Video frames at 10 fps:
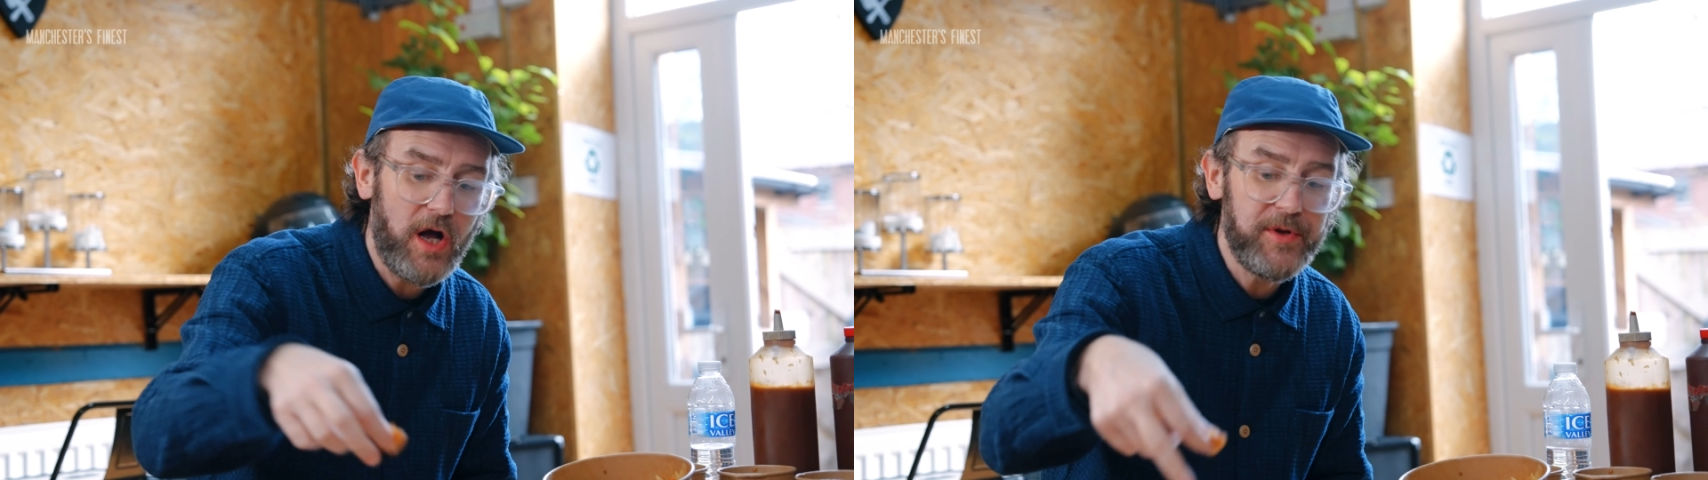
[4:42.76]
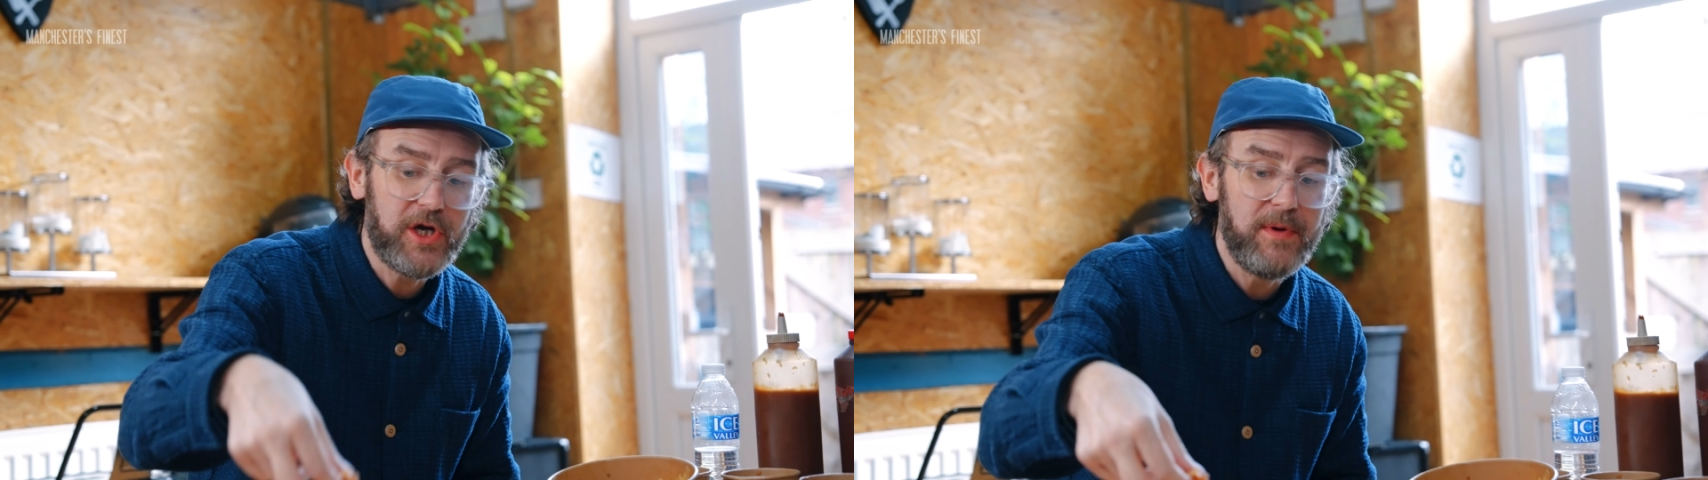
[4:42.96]

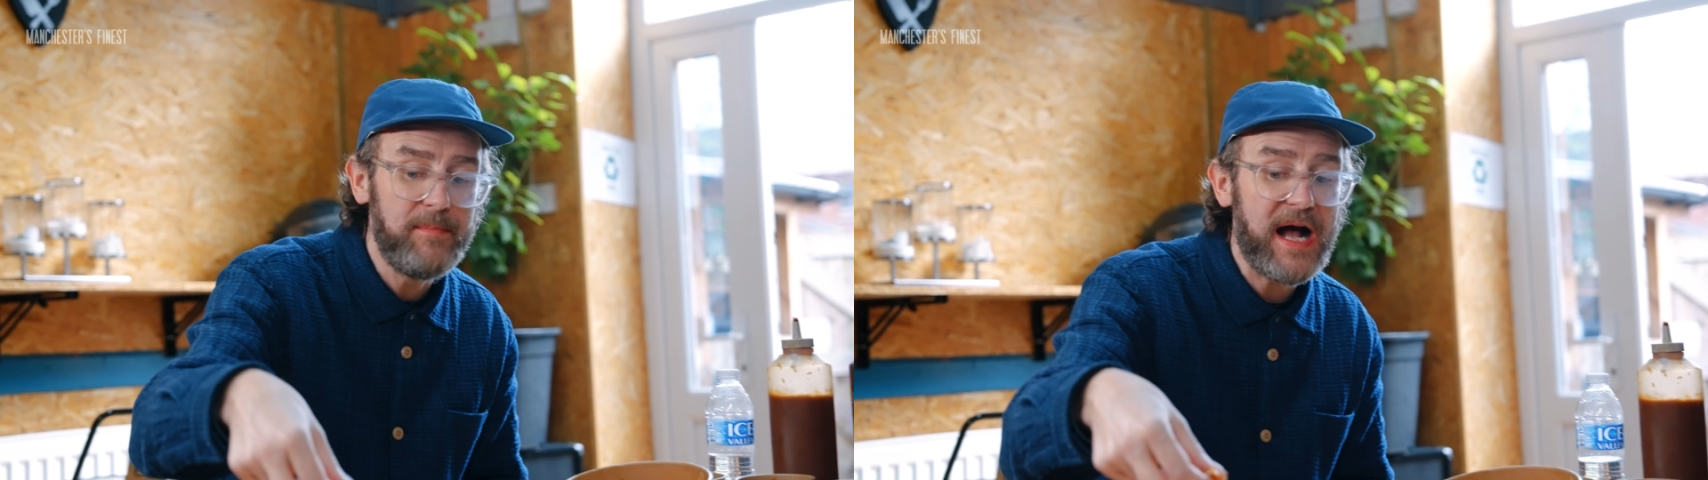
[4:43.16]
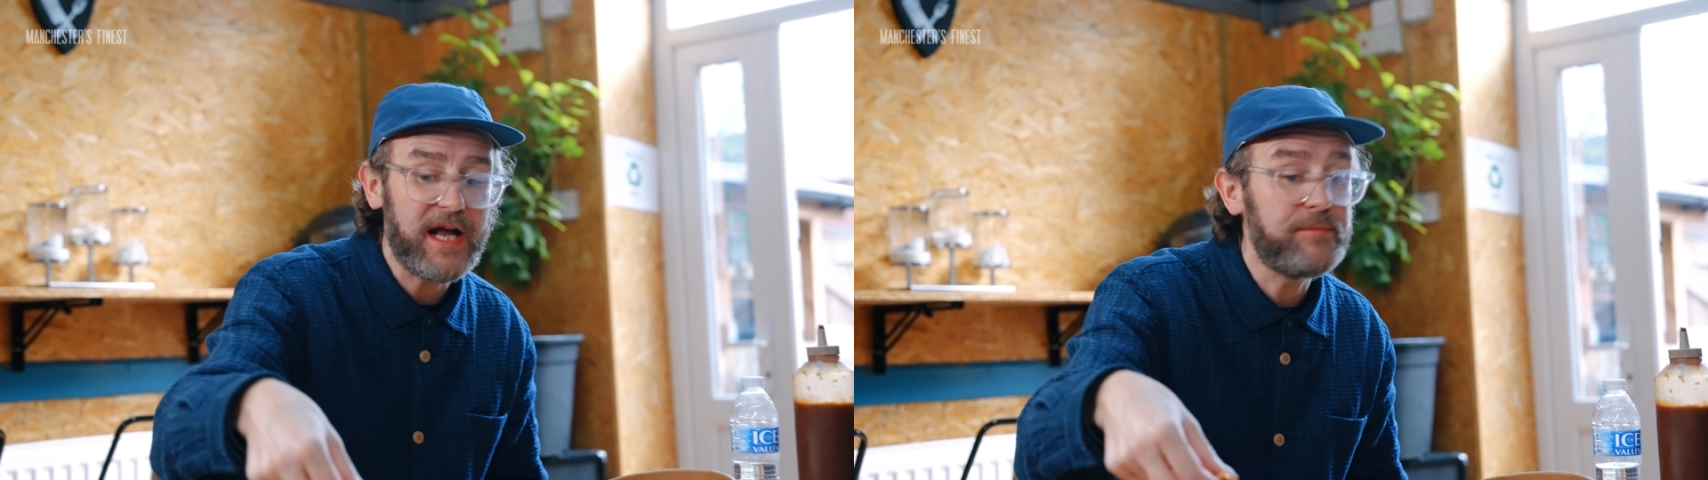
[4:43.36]
I'll be
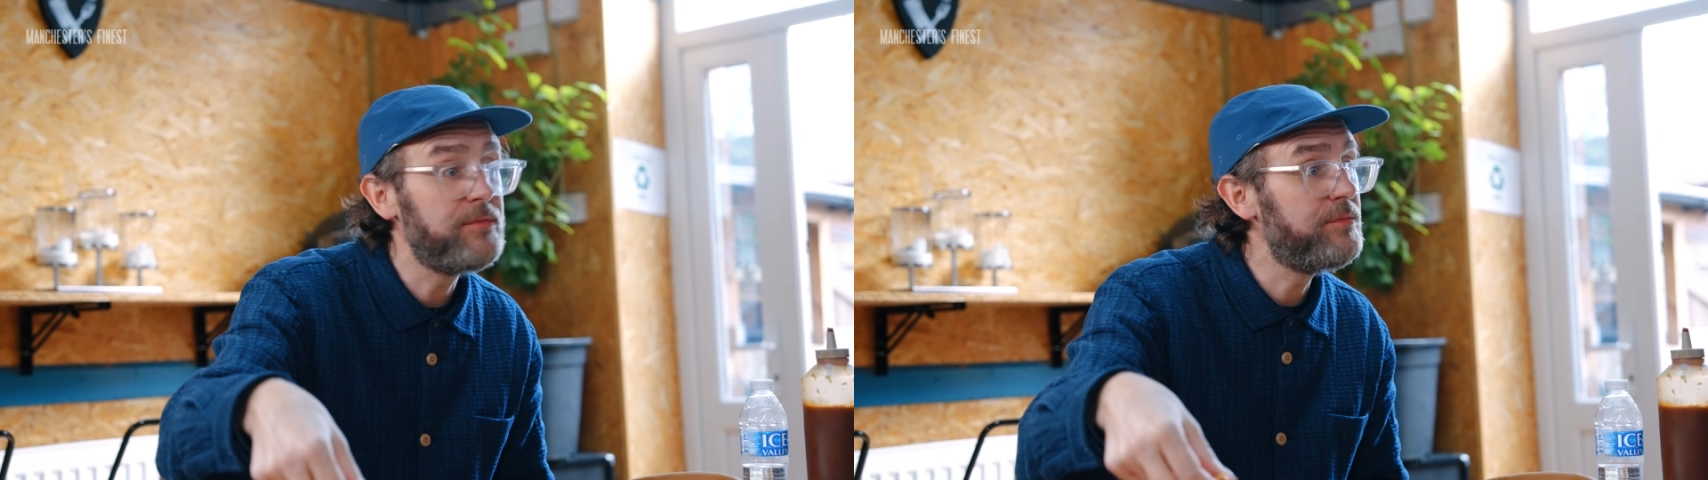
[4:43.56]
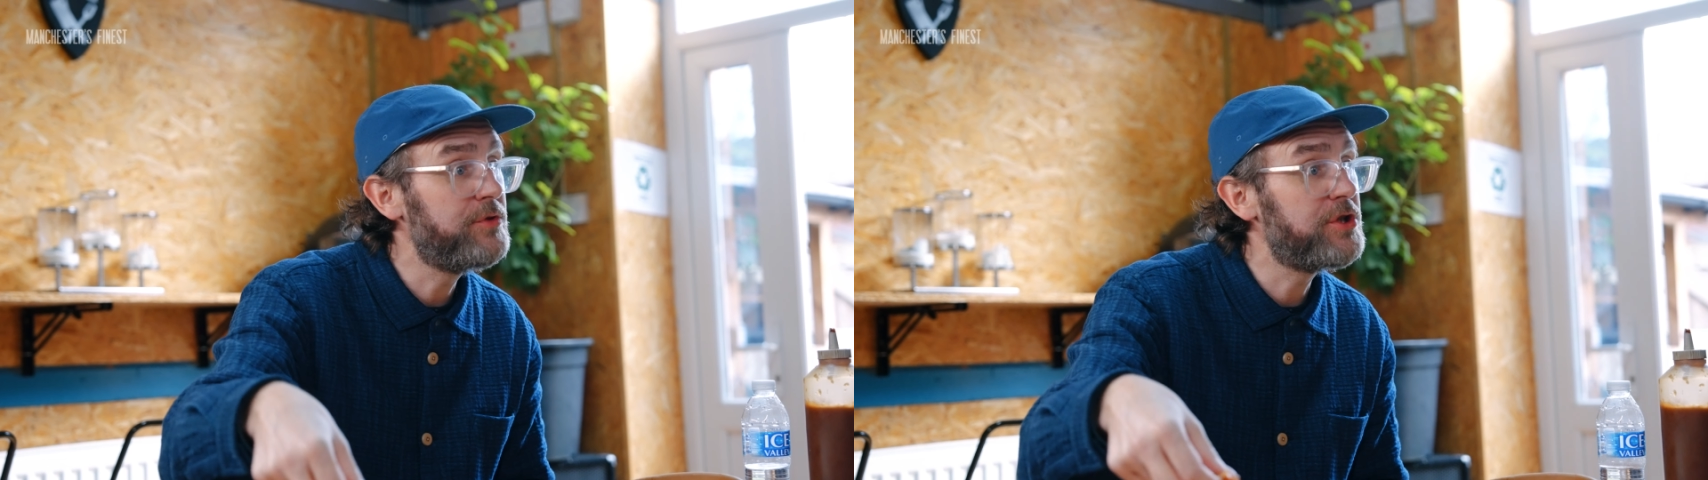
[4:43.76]
coming back
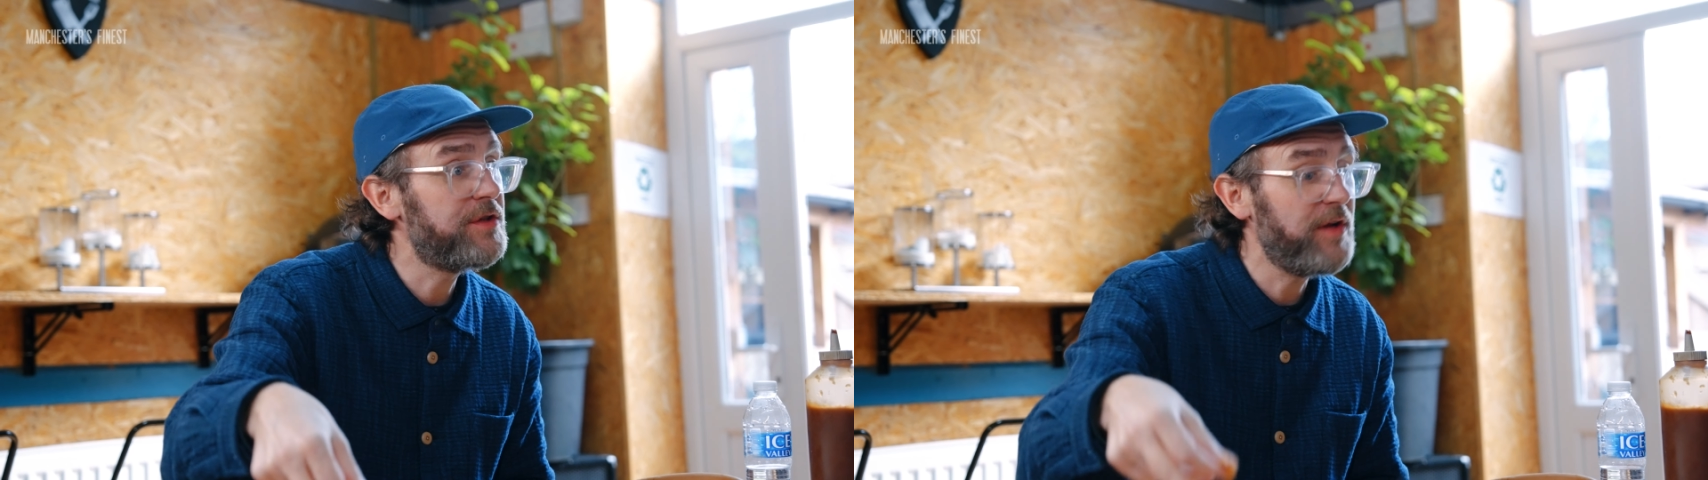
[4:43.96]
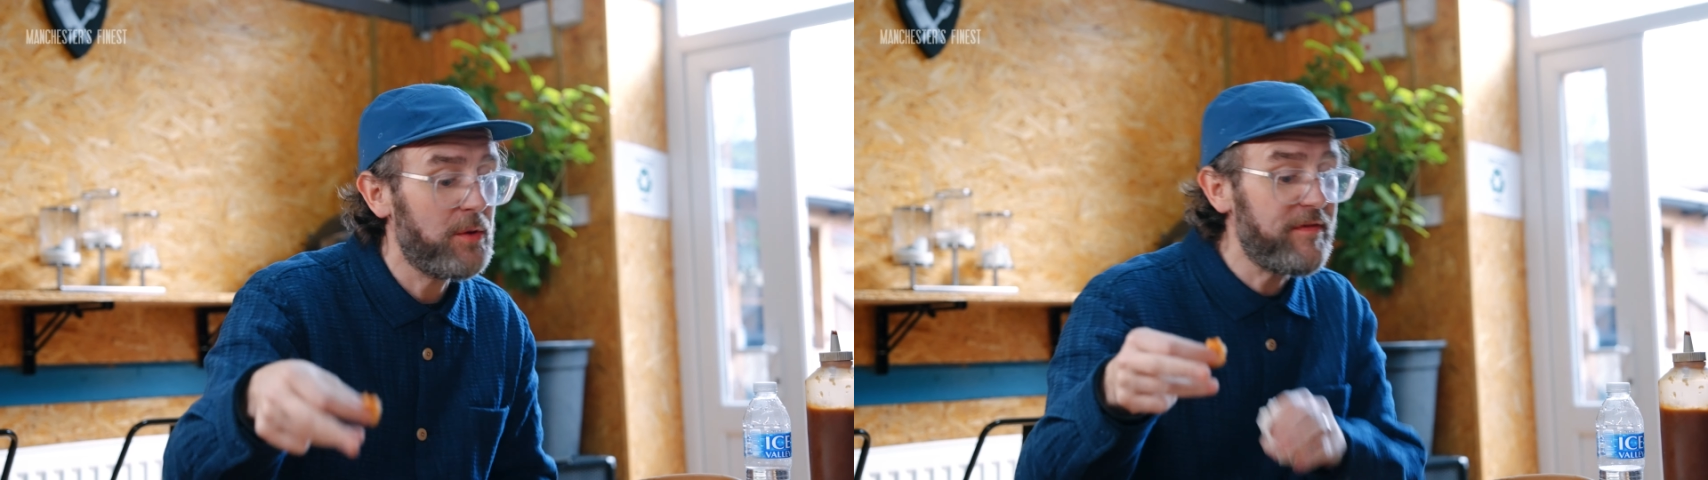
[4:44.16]
just for that.